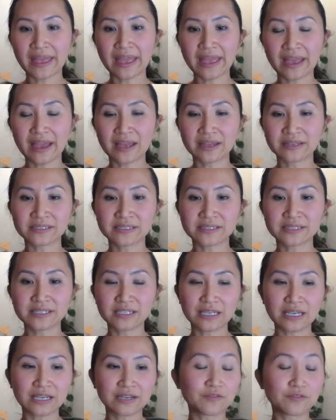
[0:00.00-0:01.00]
And
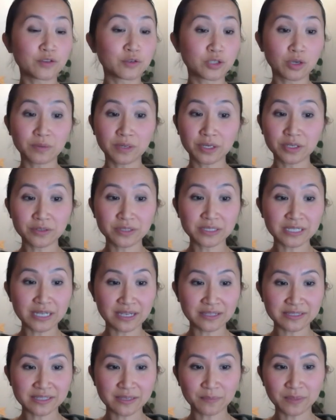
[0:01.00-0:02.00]
if you don't
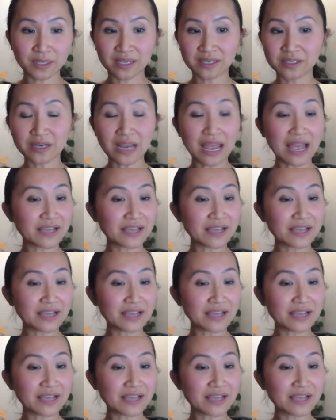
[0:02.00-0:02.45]
understand something,